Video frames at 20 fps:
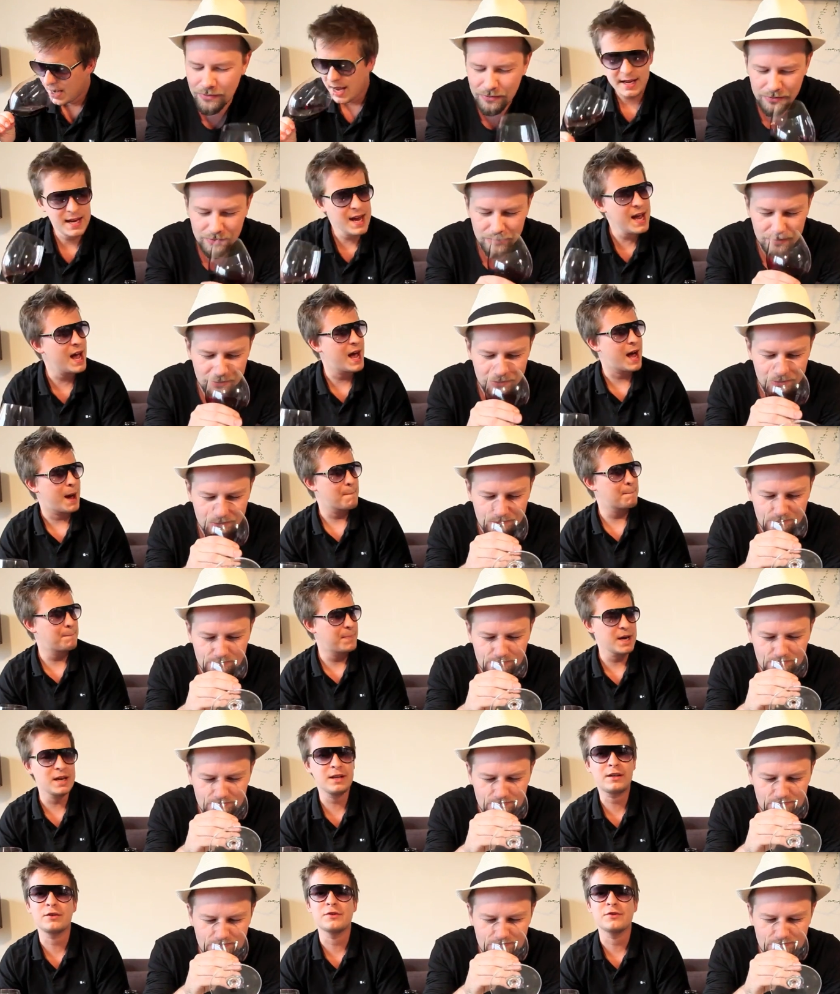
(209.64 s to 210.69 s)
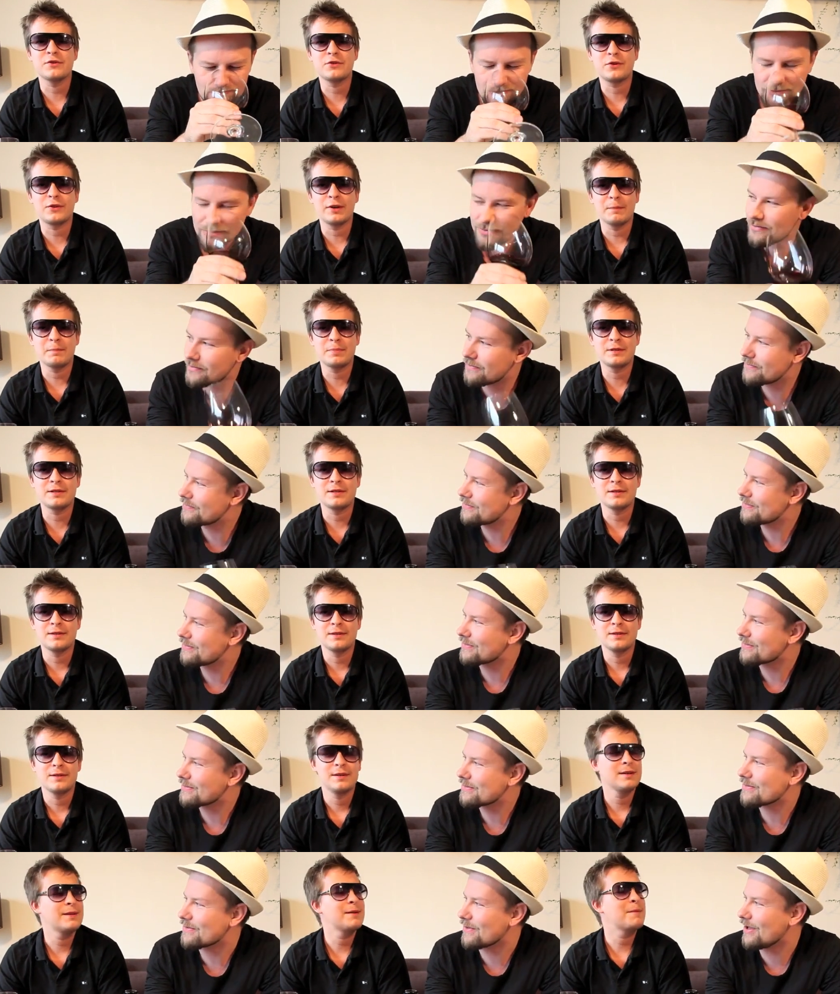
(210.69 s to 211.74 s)
Speaker 1: Yeah, bacon strips.
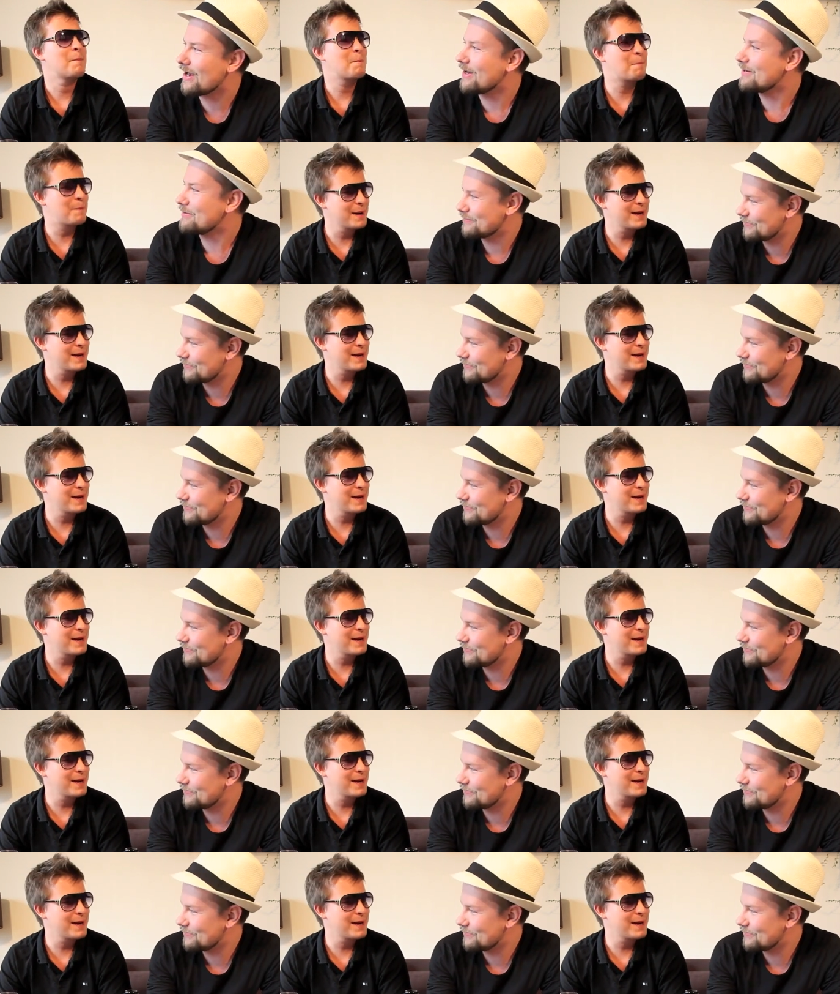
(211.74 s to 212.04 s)
Yeah,